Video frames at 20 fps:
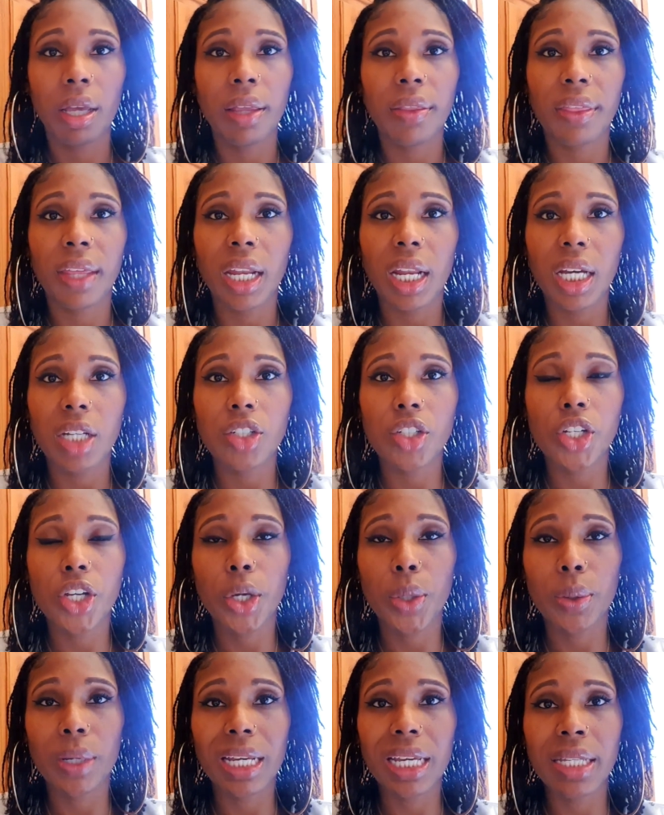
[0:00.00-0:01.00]
Then as you
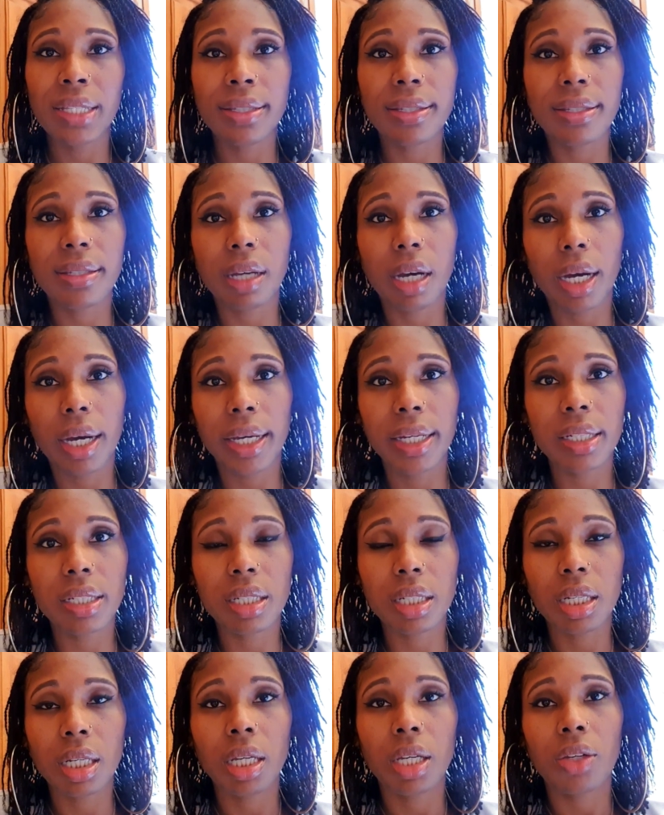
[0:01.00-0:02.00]
go inside,
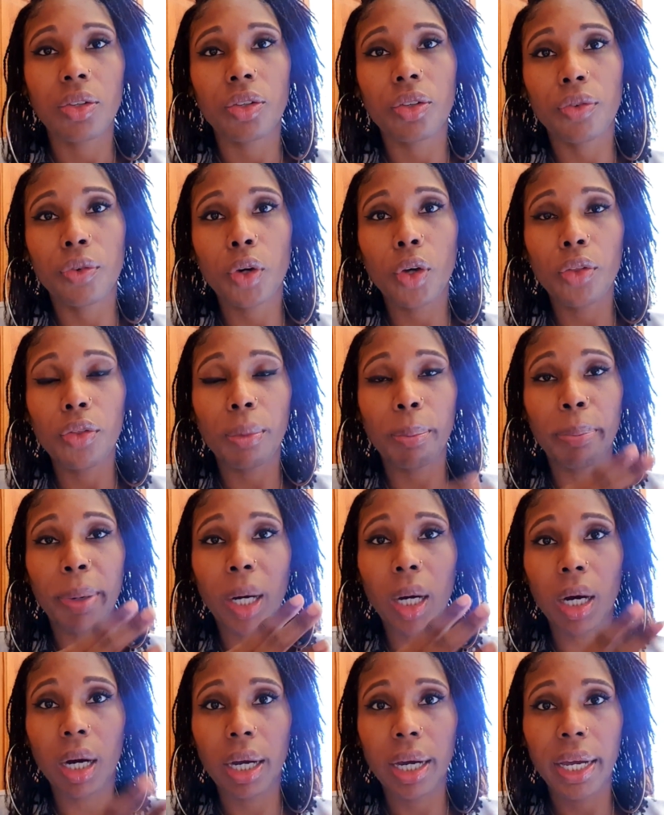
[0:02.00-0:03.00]
you've got the
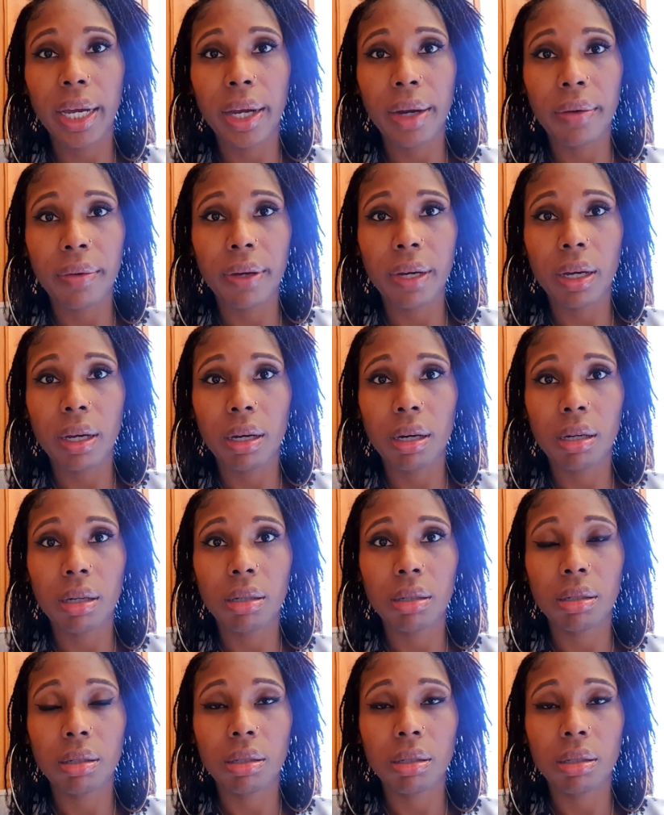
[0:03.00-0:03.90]
bar area,